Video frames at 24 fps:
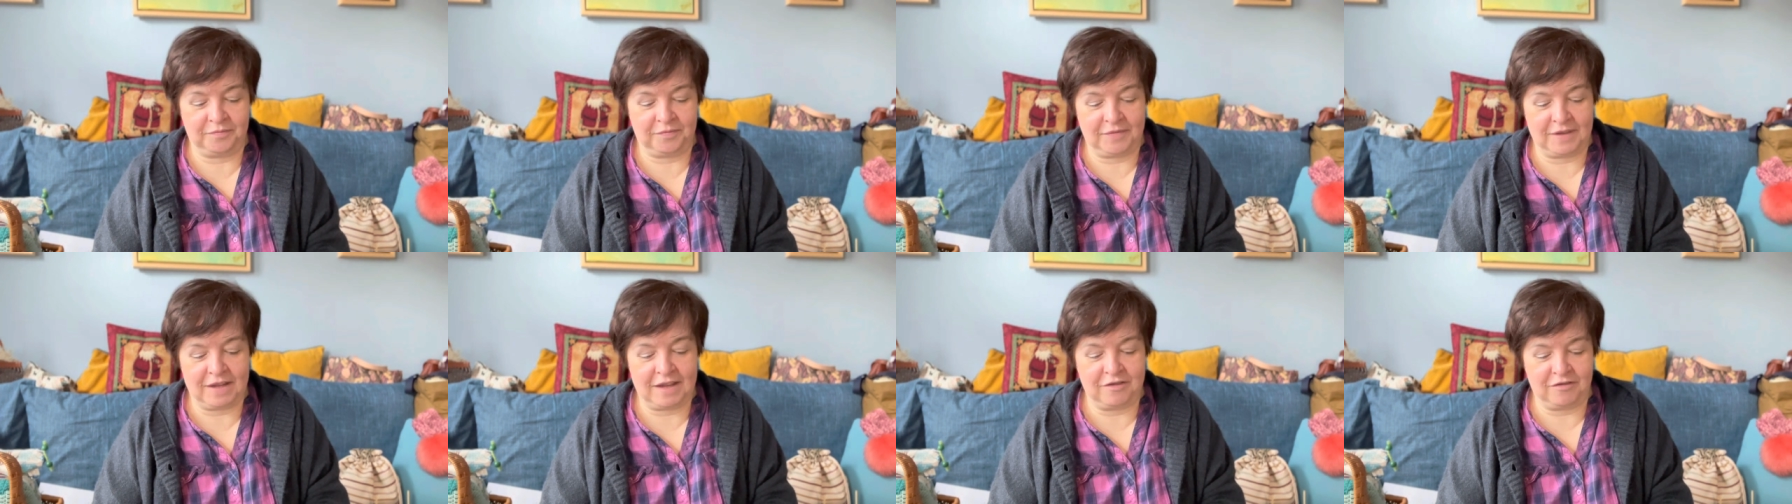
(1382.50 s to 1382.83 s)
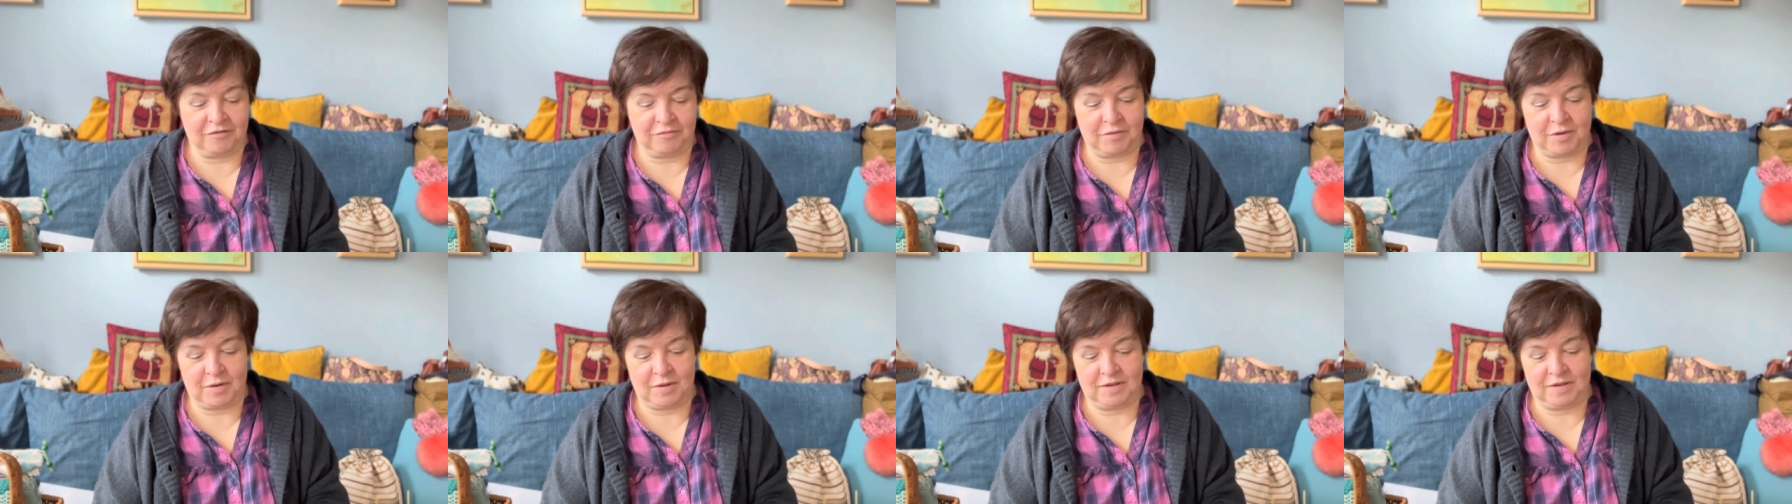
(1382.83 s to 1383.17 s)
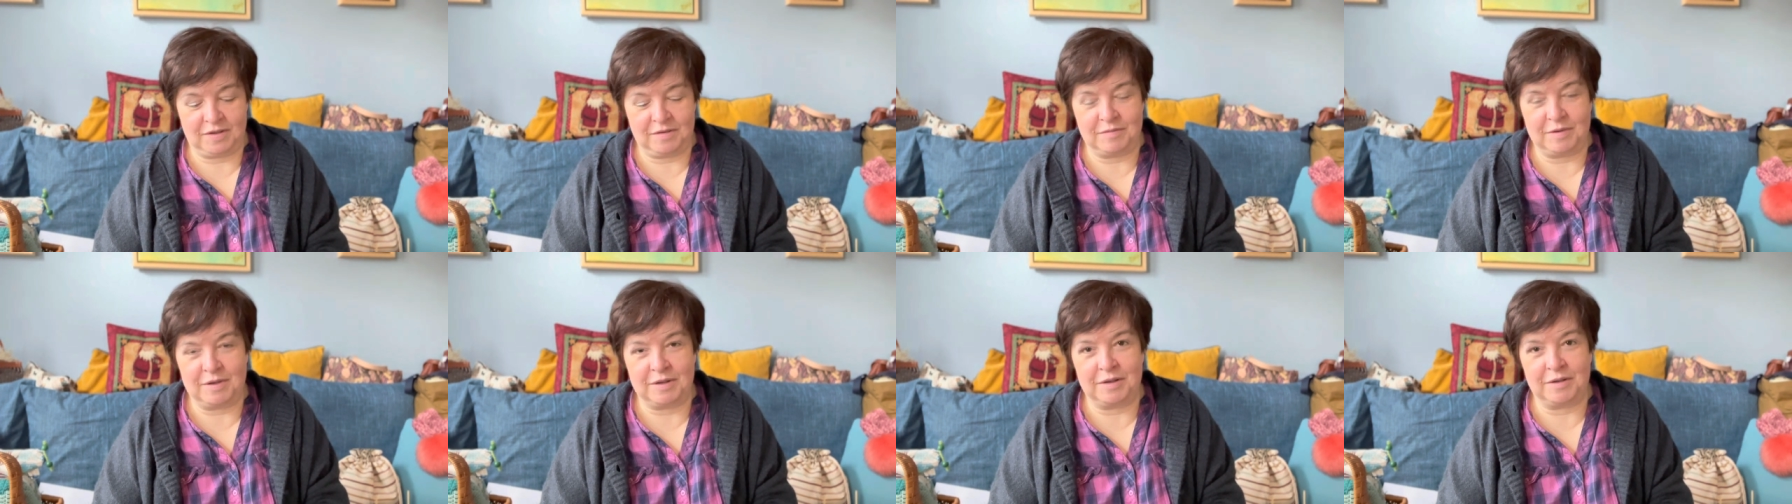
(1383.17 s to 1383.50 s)
if
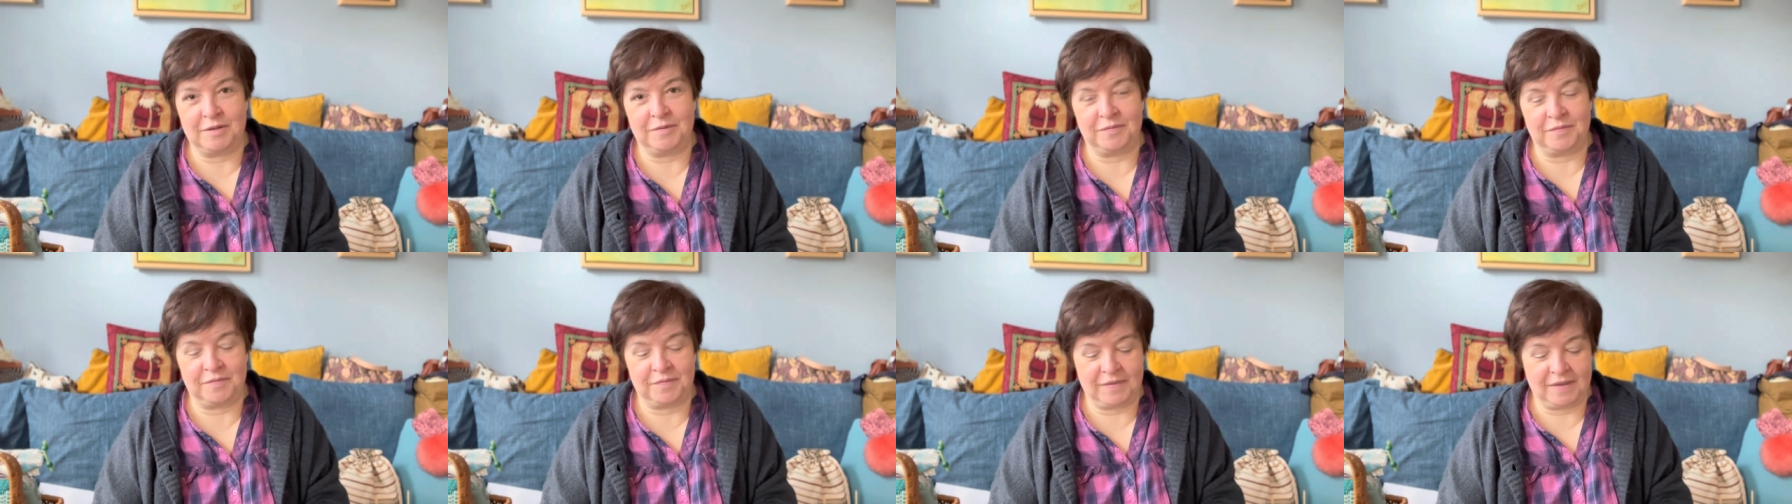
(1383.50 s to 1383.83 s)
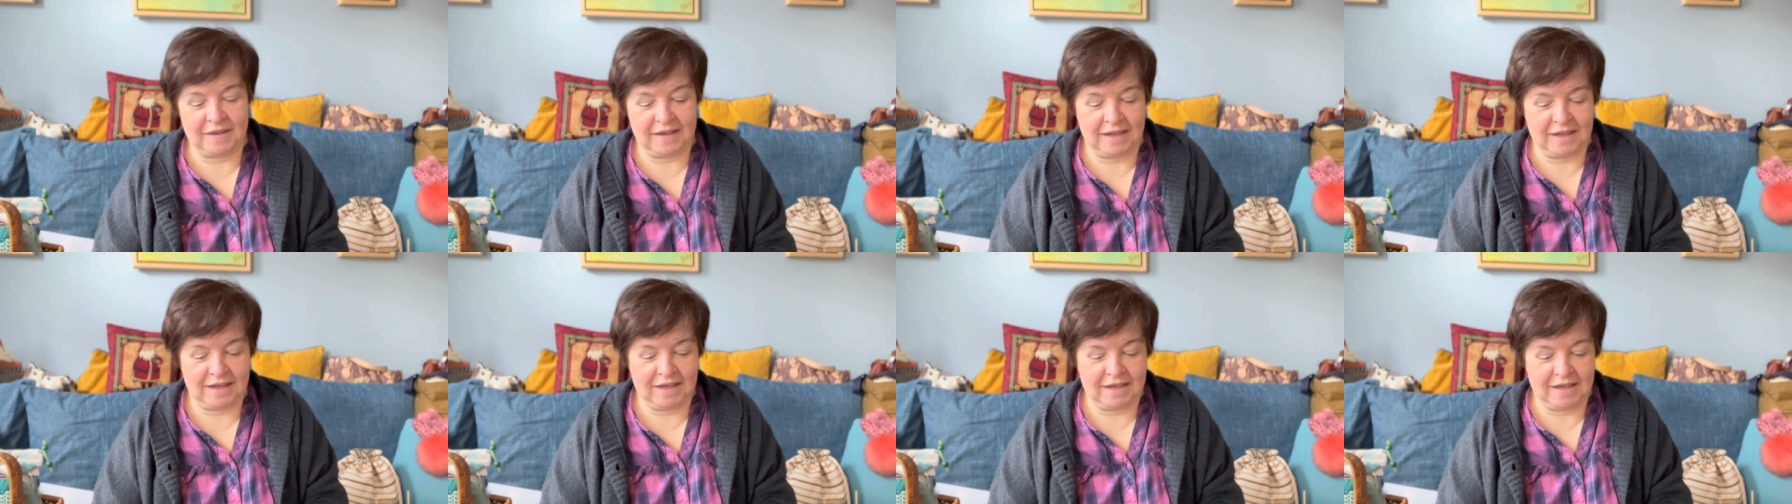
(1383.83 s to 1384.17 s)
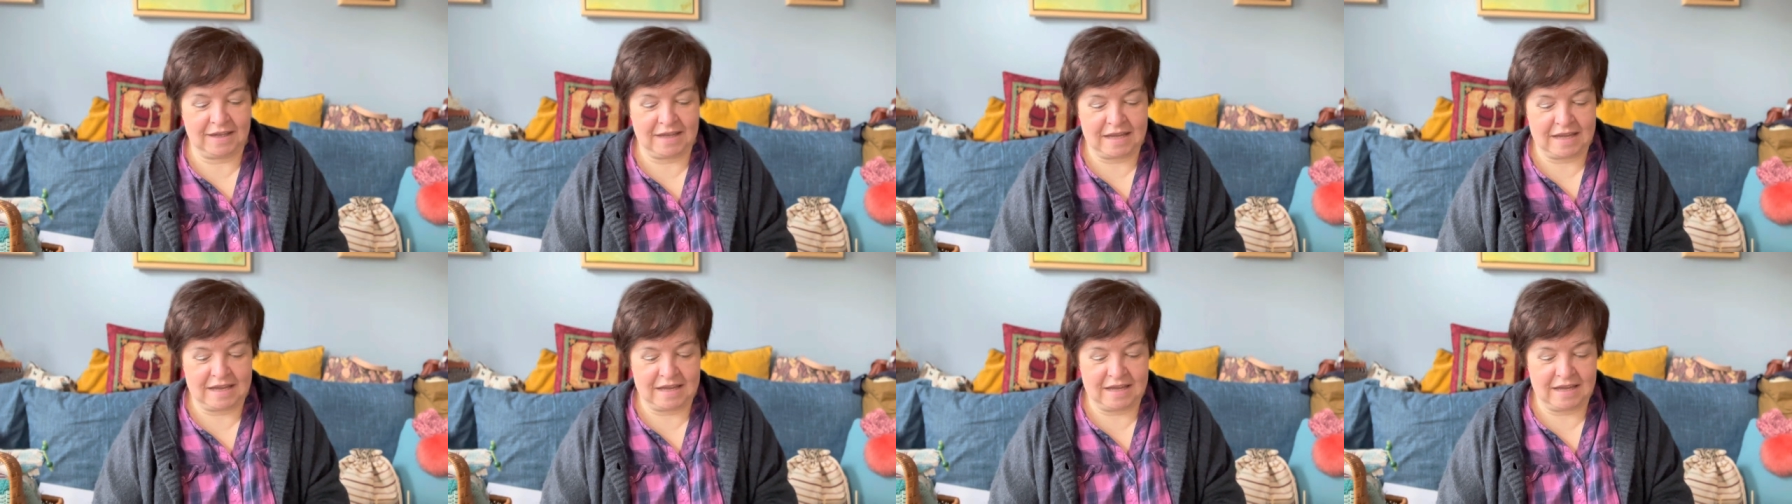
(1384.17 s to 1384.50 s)
possible.
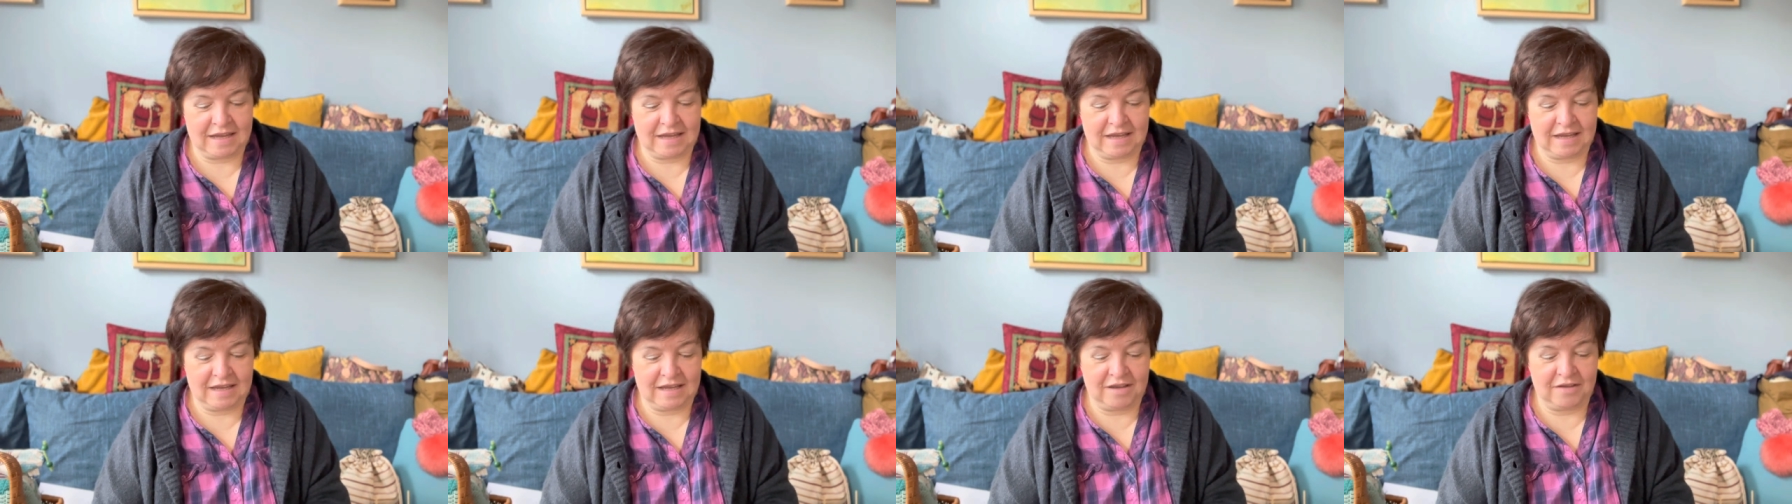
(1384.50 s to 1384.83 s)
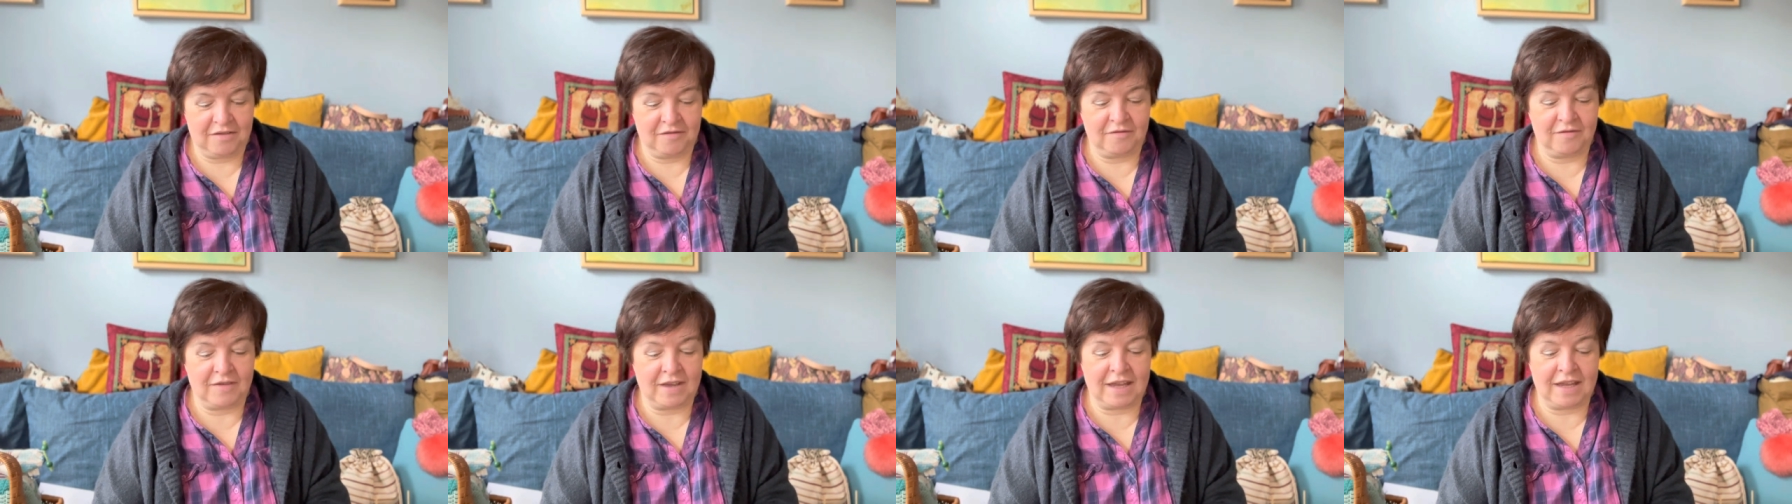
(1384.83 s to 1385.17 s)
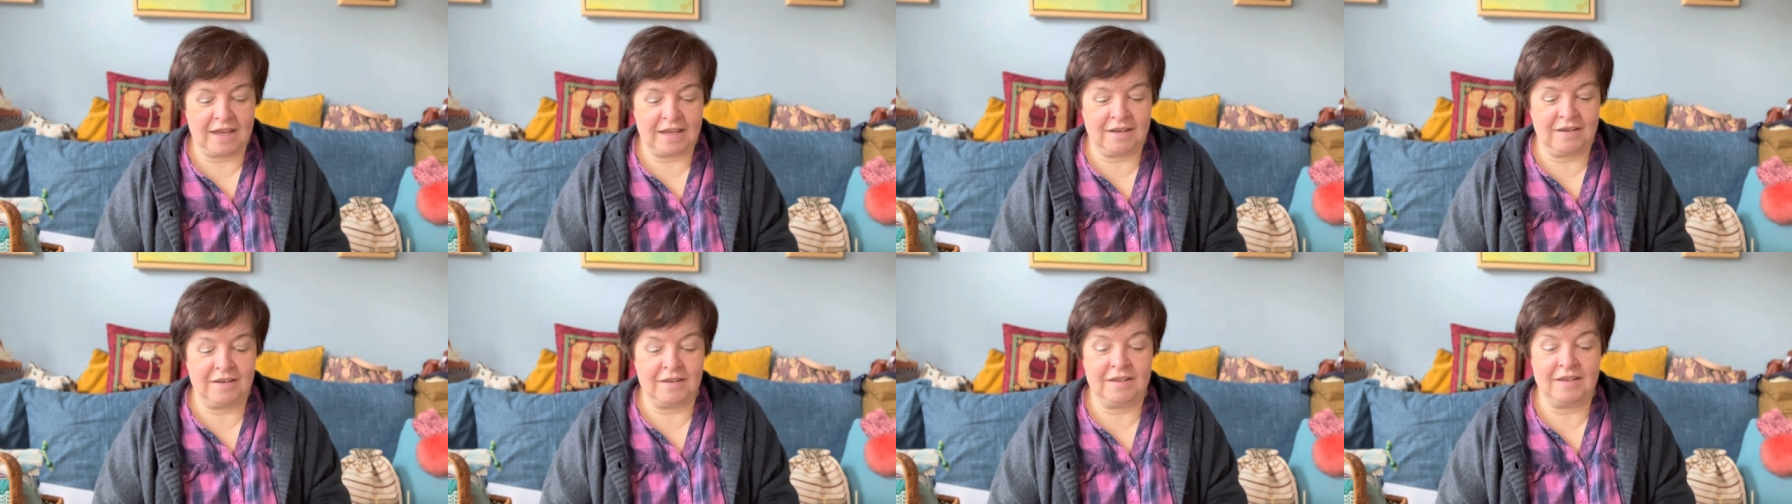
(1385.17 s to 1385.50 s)

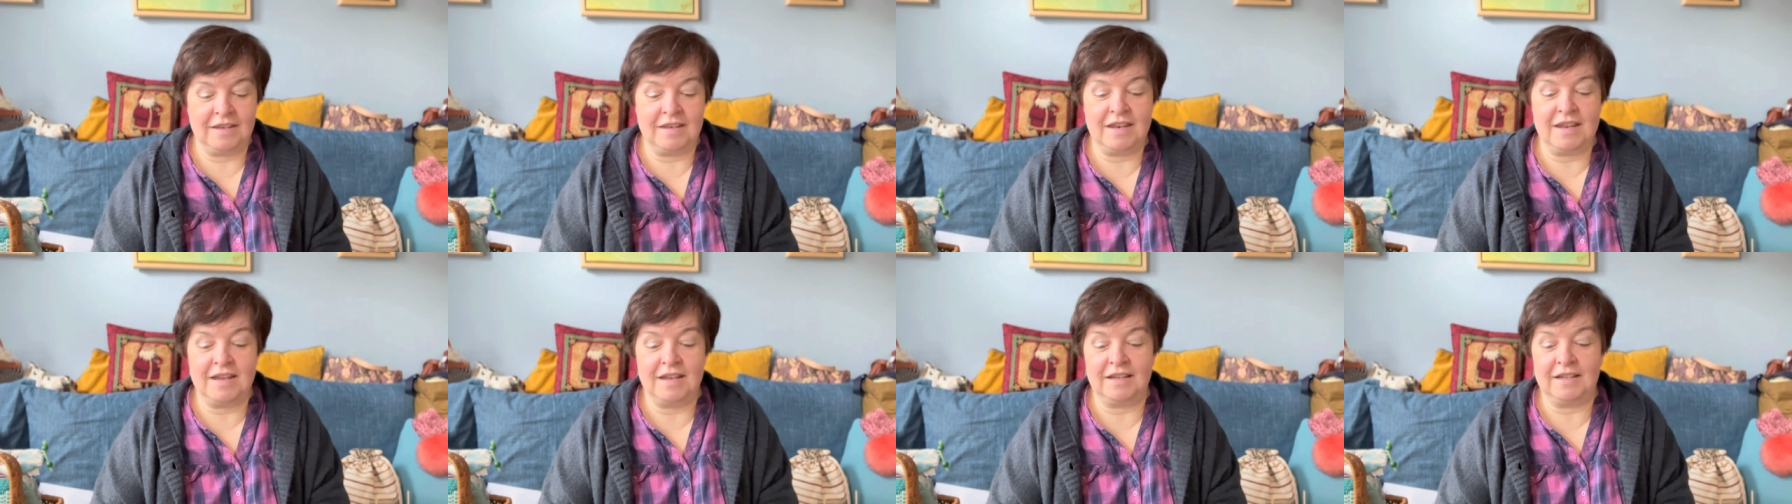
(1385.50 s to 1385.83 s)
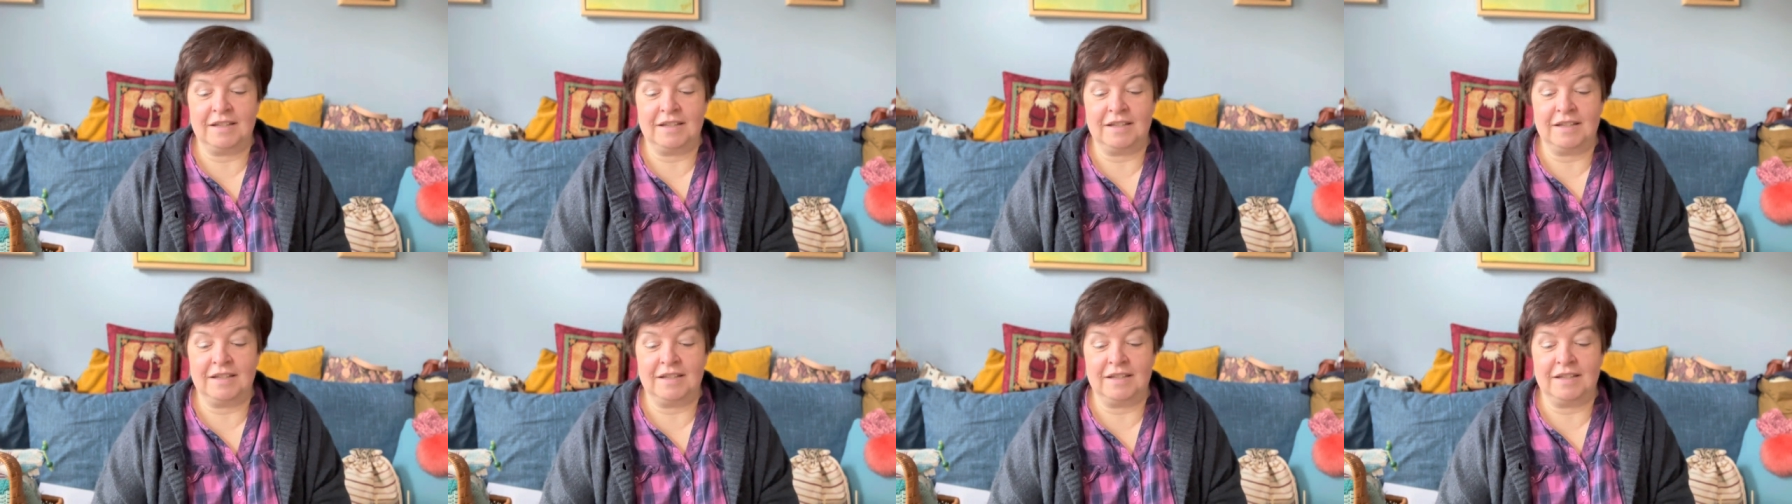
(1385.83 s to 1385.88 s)
Then